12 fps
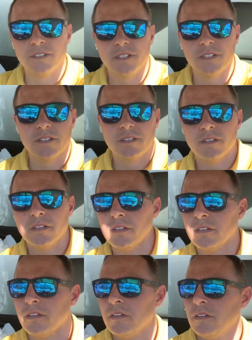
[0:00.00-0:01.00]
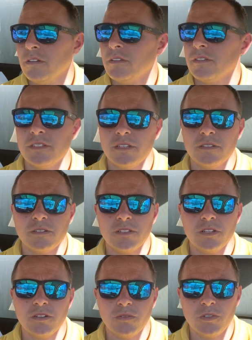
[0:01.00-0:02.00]
here in the southern
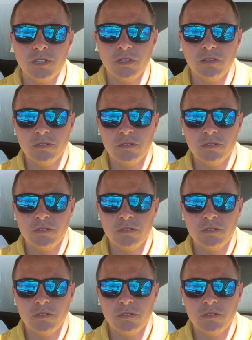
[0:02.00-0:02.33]
zone, we